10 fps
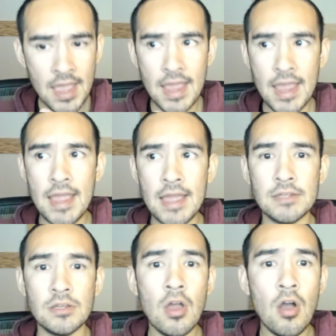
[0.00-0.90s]

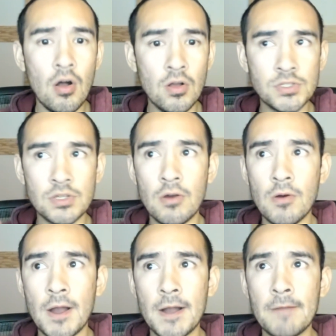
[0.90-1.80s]
And
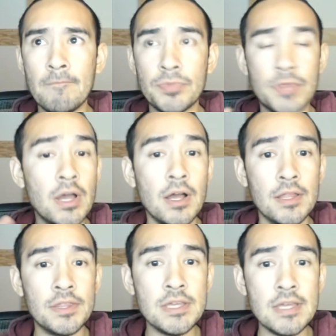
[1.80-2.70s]
also
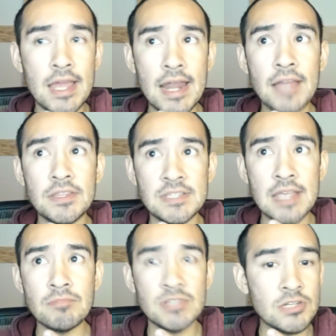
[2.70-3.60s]
it had the
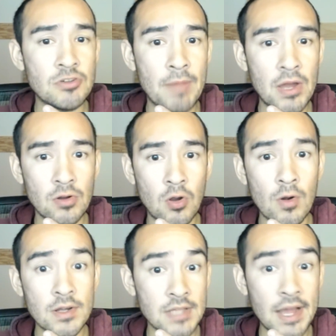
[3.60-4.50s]
same centripetal
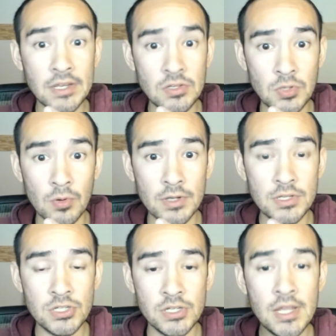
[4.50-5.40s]
core as the IQ Tour
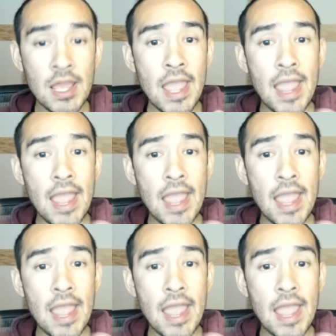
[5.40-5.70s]
Edition